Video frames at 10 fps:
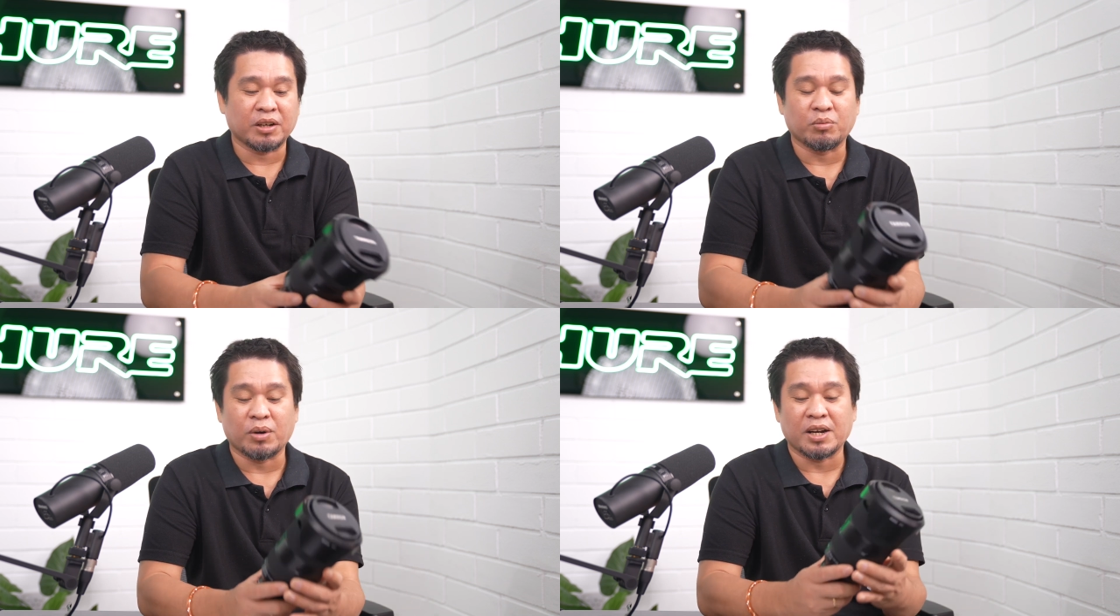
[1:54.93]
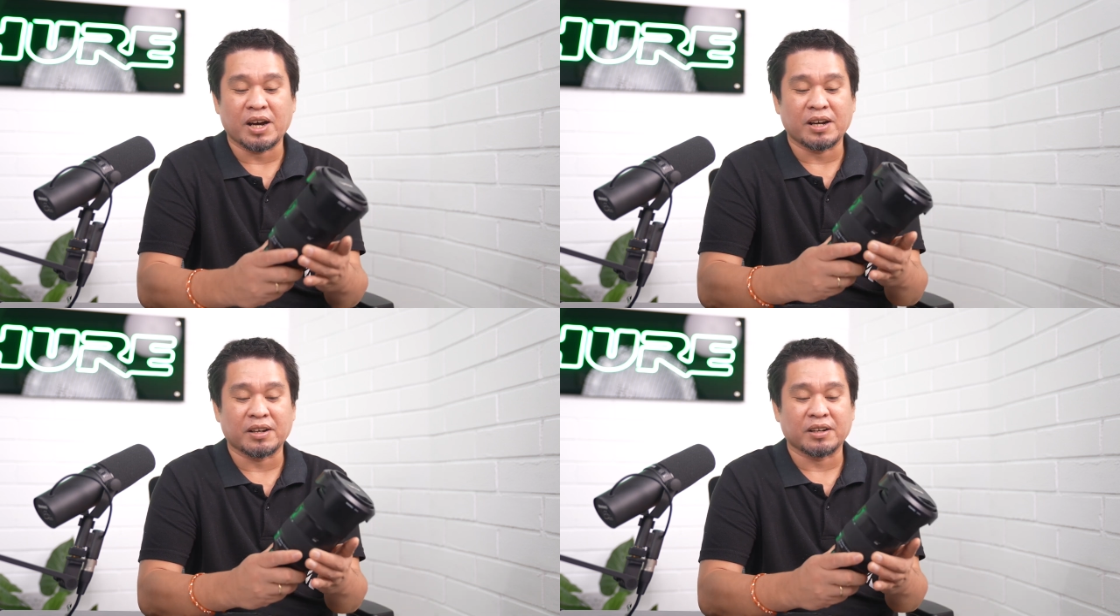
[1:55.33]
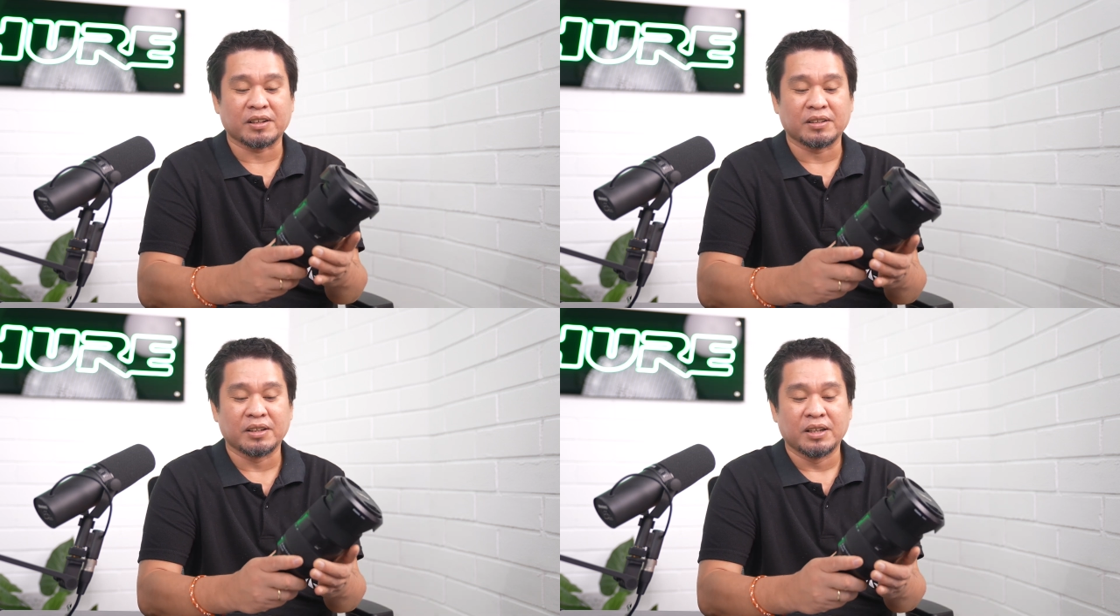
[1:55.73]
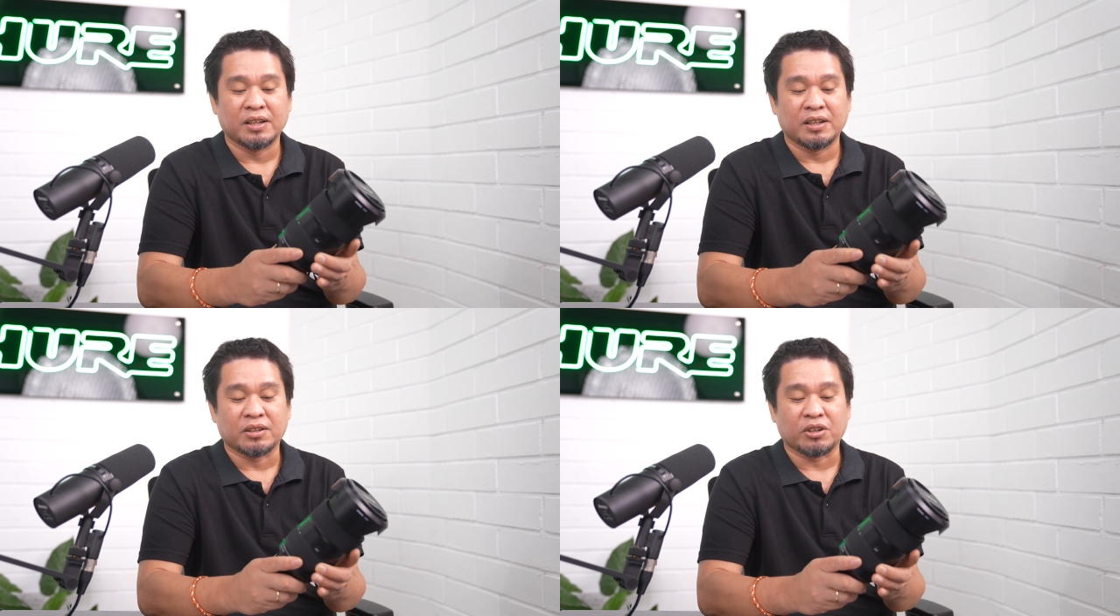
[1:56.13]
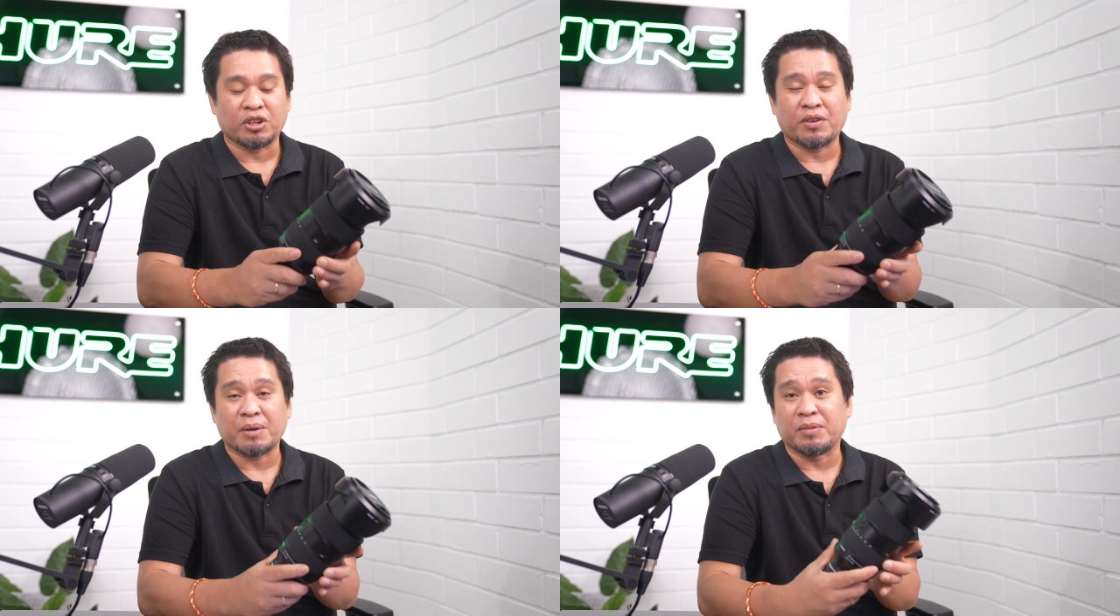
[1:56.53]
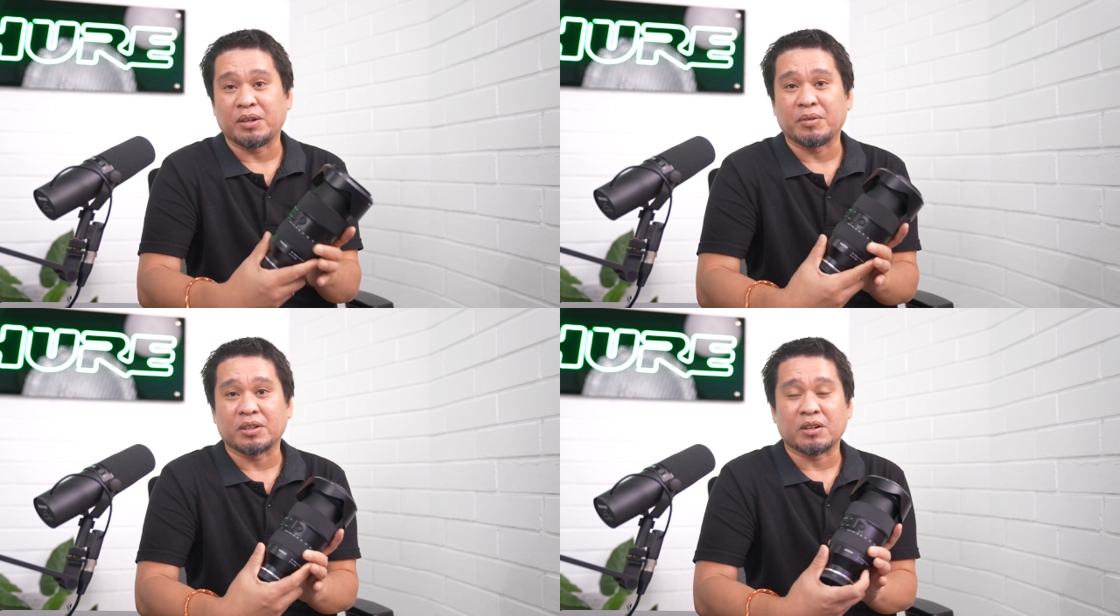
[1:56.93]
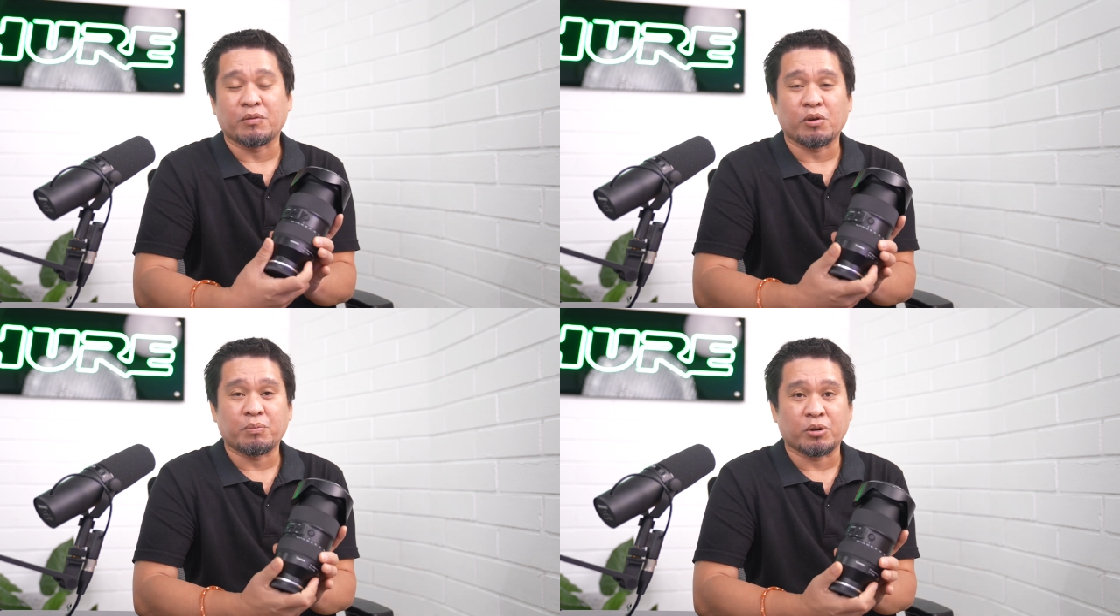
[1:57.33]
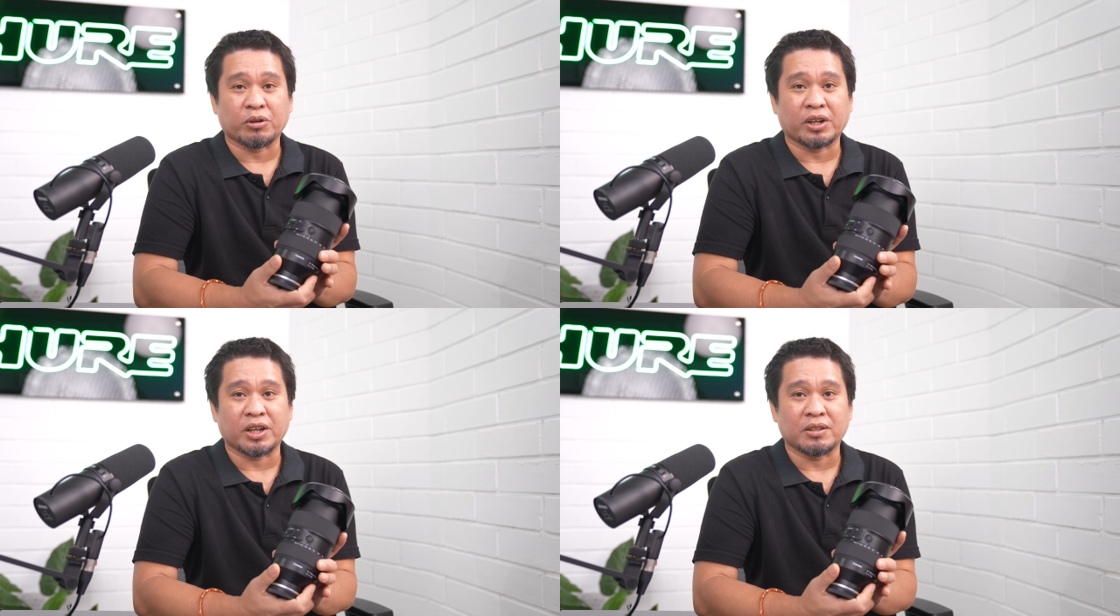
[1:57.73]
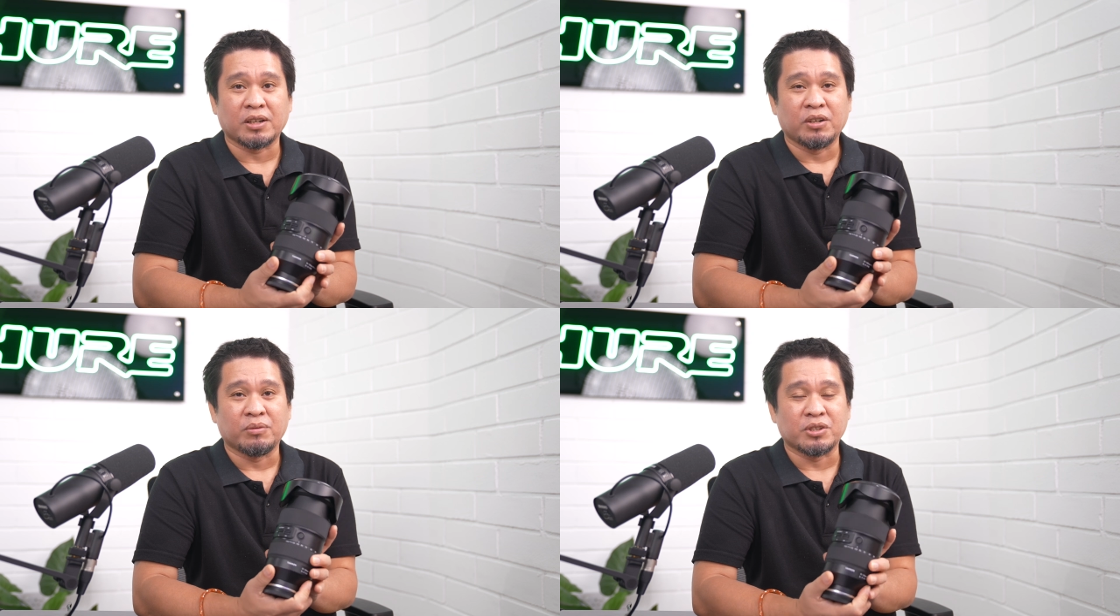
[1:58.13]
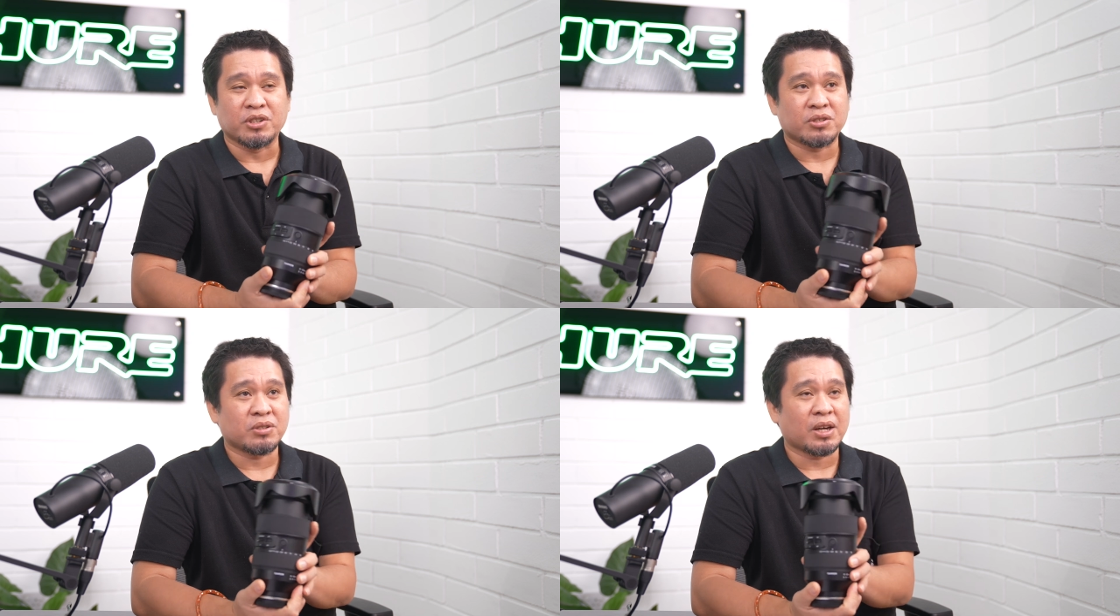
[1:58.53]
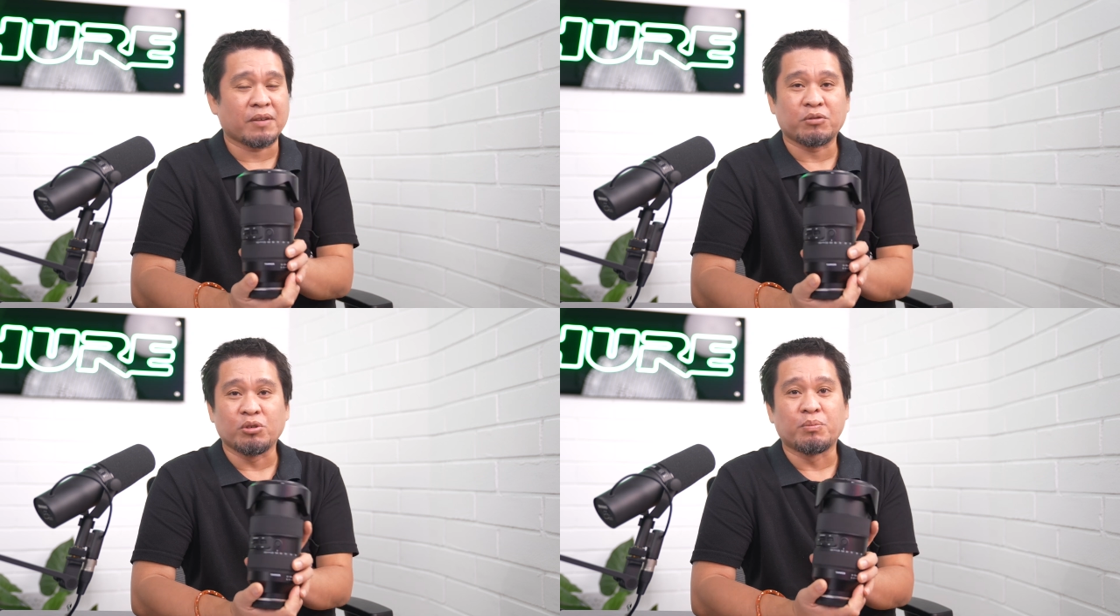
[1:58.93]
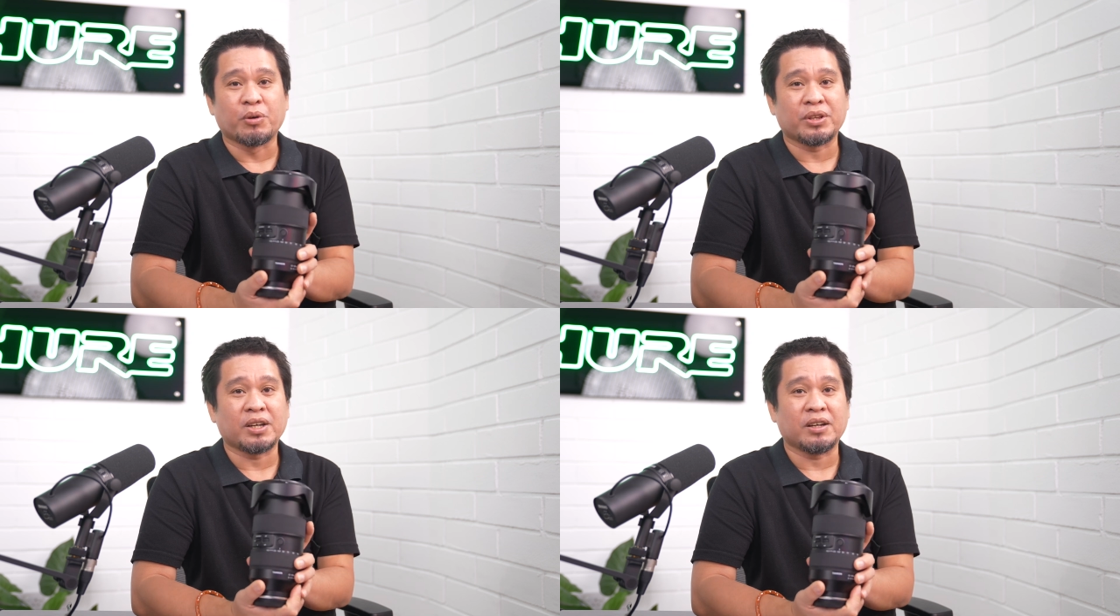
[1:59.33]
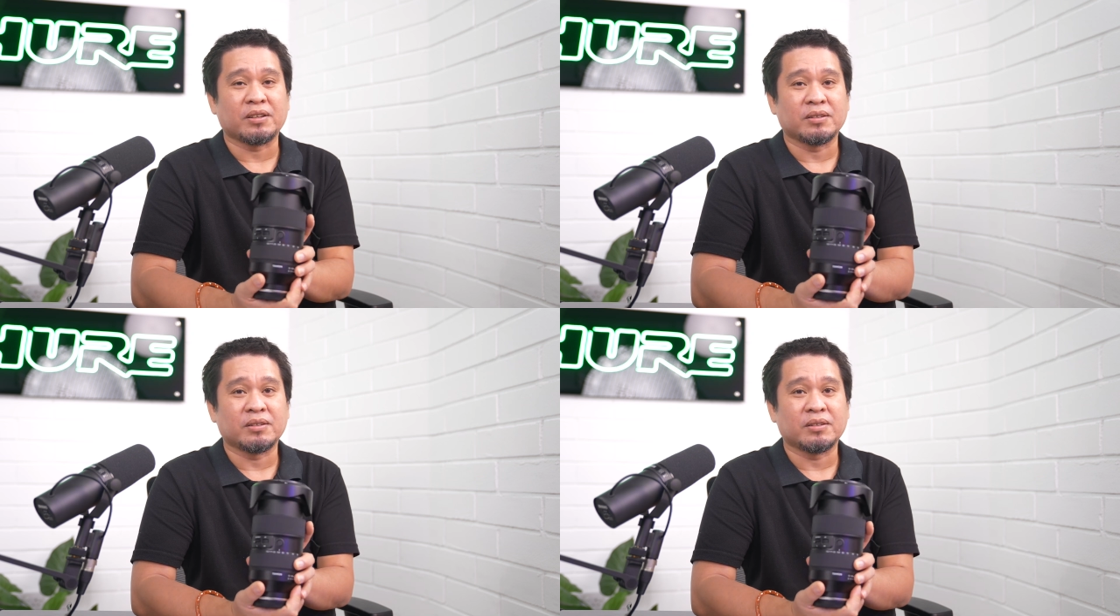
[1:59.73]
and 135 millimeter for portrait, which is f2.8.